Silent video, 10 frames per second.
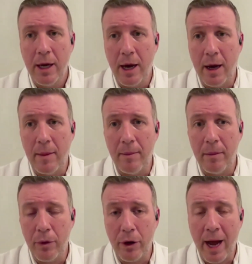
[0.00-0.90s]

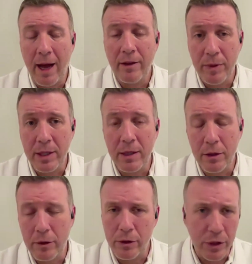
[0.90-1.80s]

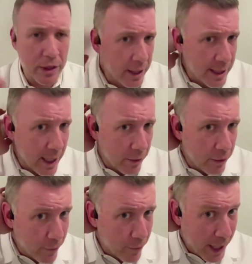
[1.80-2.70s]
There's studies
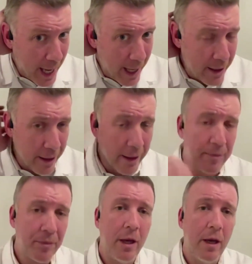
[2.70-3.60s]
out from
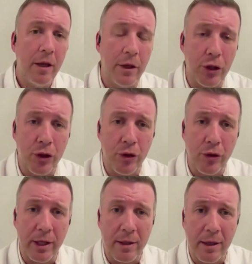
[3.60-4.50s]
Canada that show
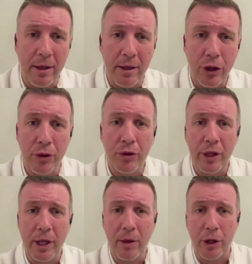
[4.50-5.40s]
that
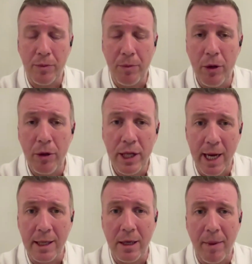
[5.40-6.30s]
children that were exposed
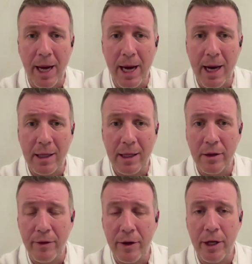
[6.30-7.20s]
to antibiotics
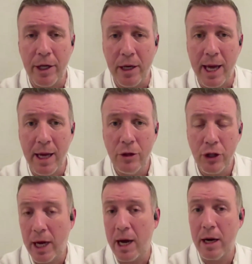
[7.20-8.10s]
at a very young age
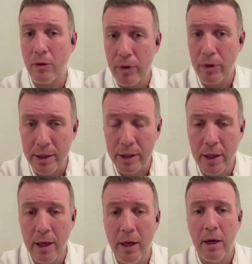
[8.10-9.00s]
had a higher risk
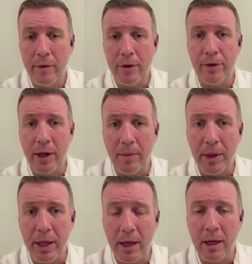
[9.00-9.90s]
of
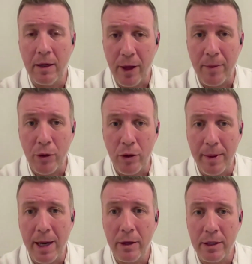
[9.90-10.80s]
developing inflammatory
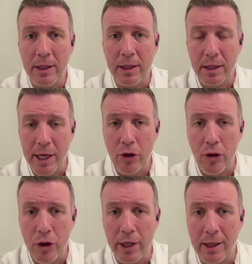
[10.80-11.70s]
bowel disease
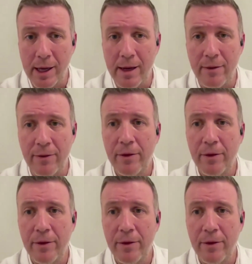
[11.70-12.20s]
later on in life.